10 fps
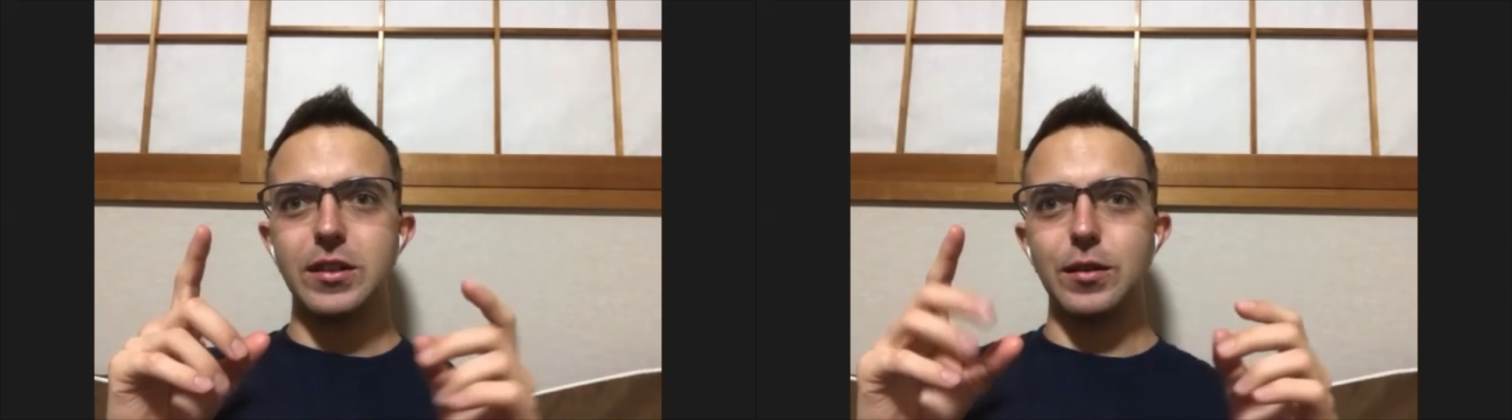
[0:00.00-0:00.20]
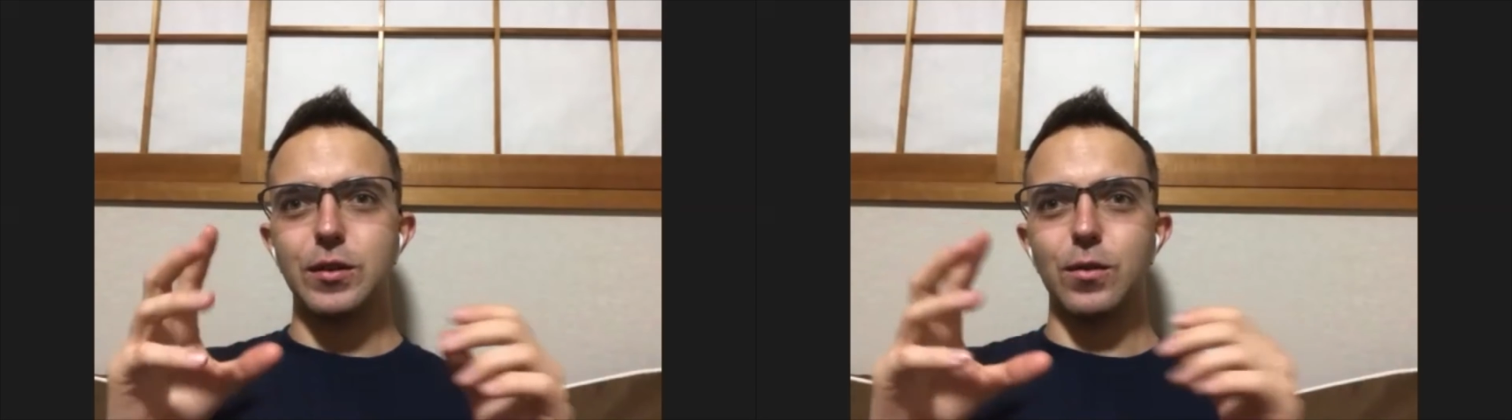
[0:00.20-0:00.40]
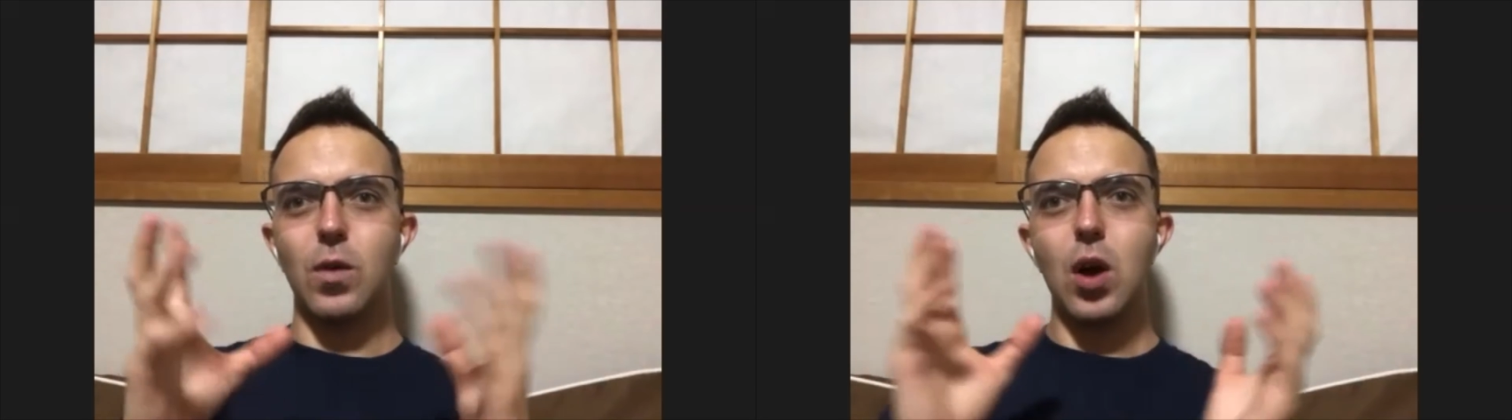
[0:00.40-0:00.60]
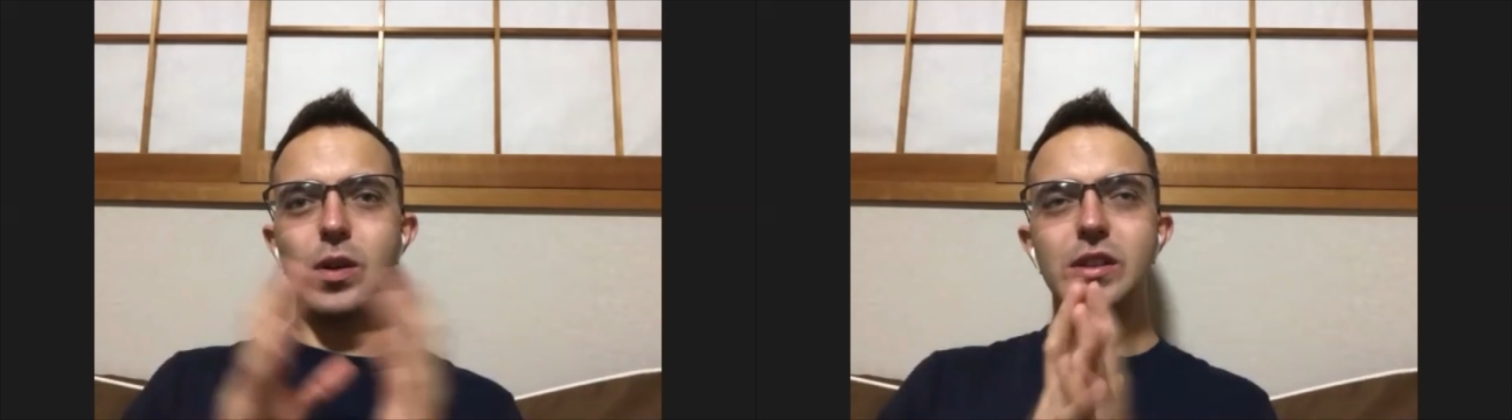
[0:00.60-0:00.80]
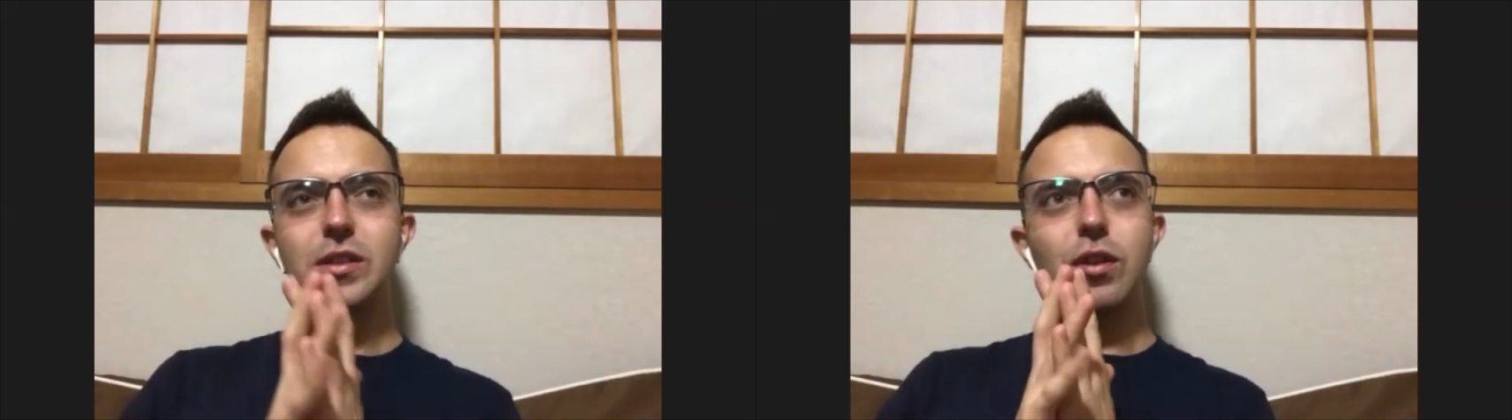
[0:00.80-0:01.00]
I saw, wow,
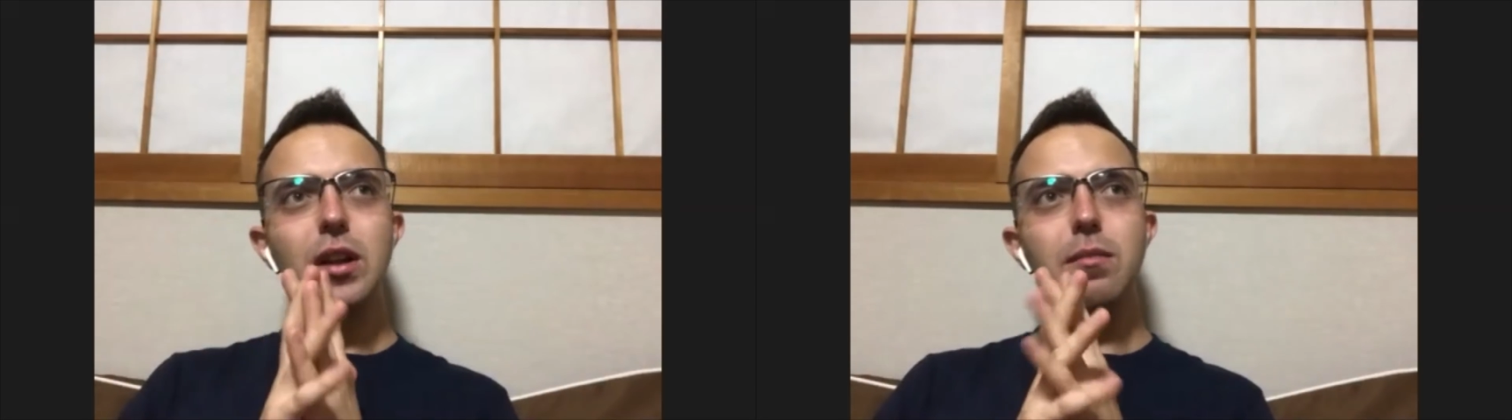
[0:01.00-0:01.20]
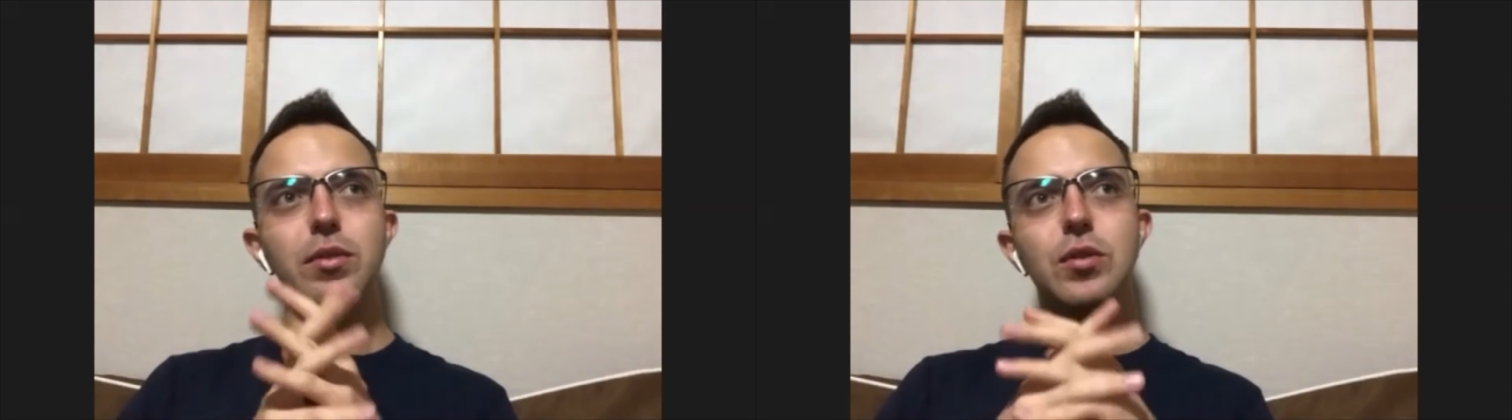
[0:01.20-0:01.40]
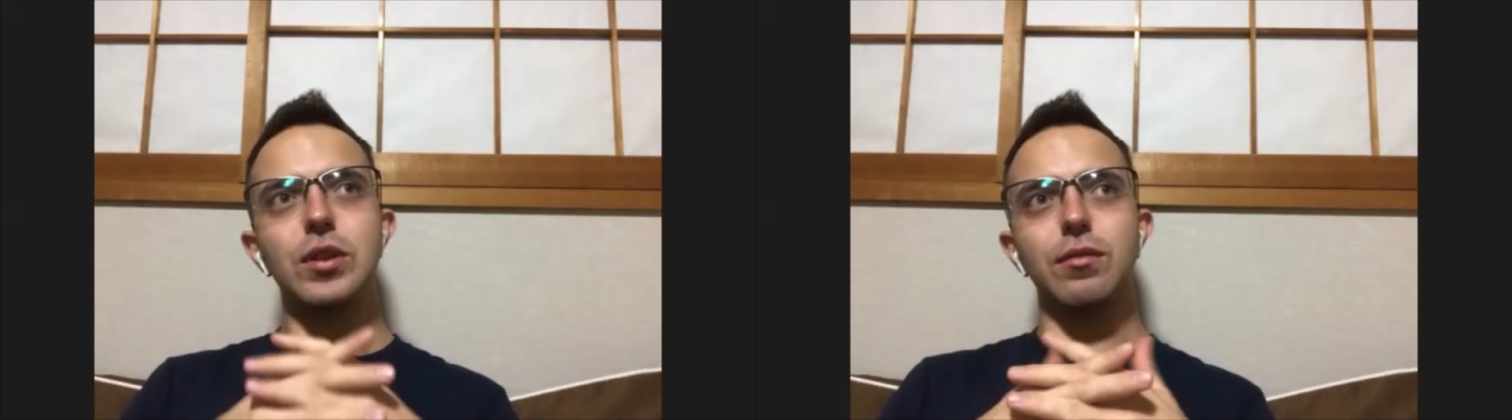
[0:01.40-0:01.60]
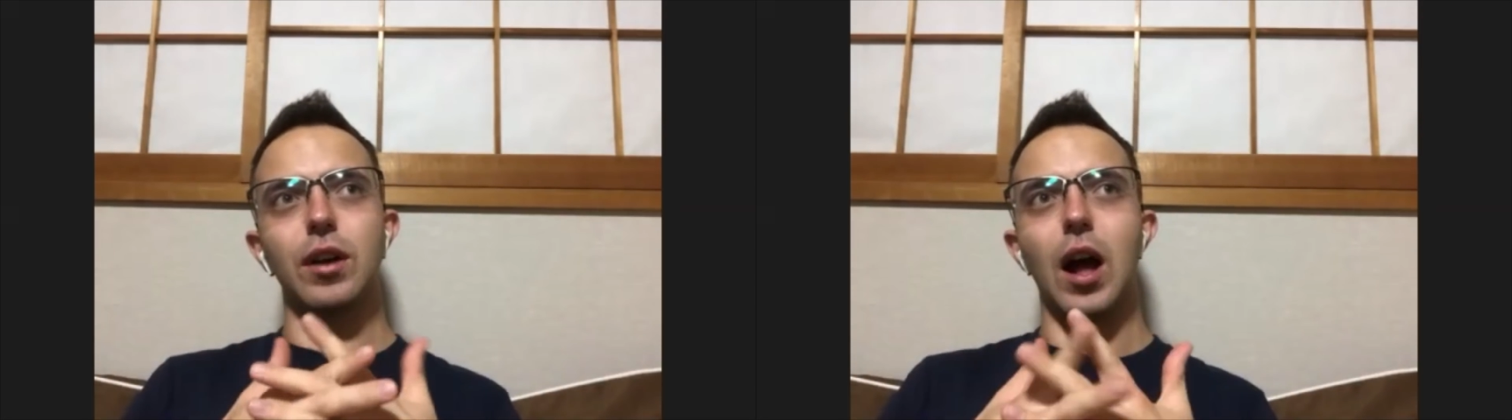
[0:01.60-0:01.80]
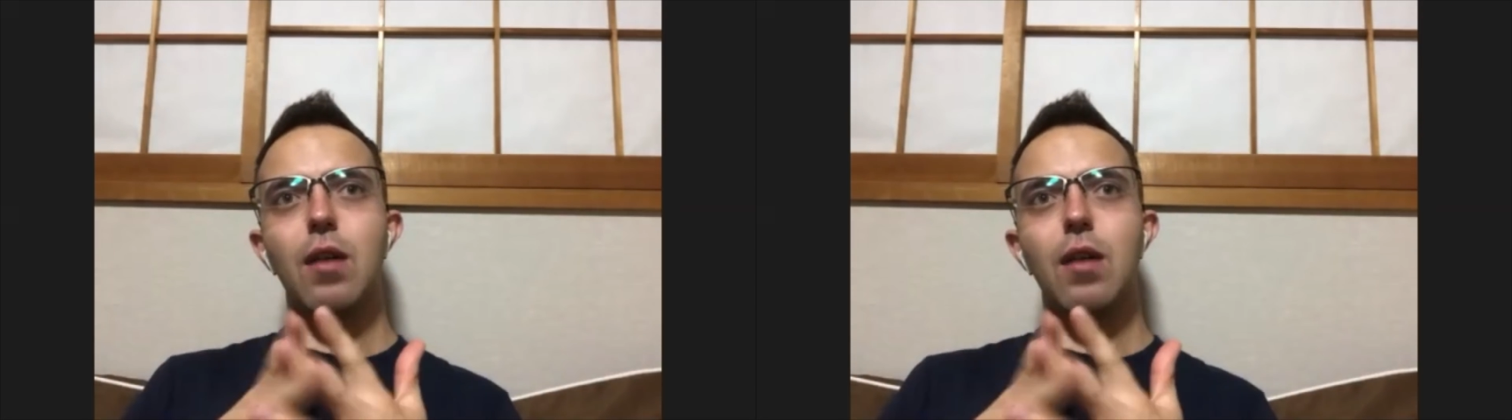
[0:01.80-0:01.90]
it's really beautiful.